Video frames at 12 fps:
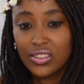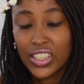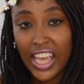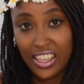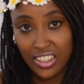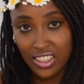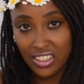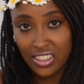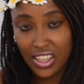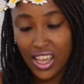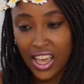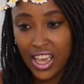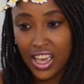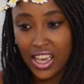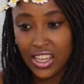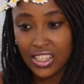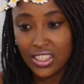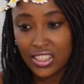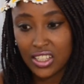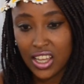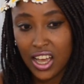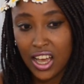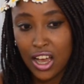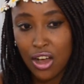Kenyan, and
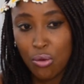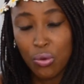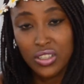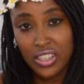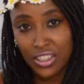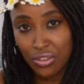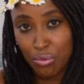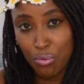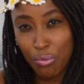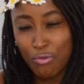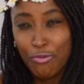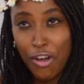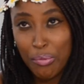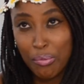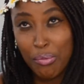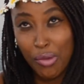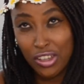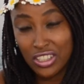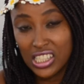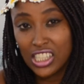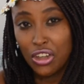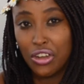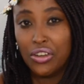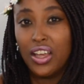was mostly
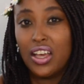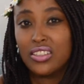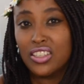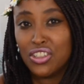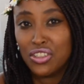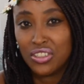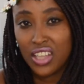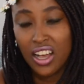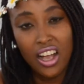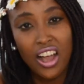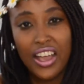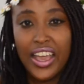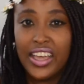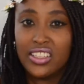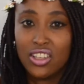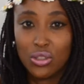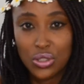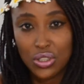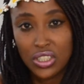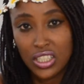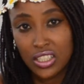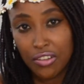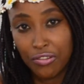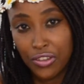known as a news anchor, and also did
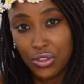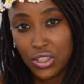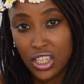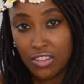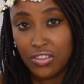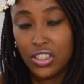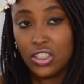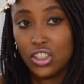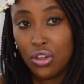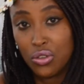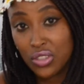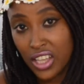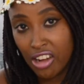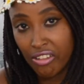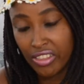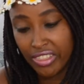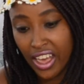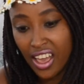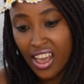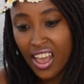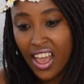a few TV shows here and there.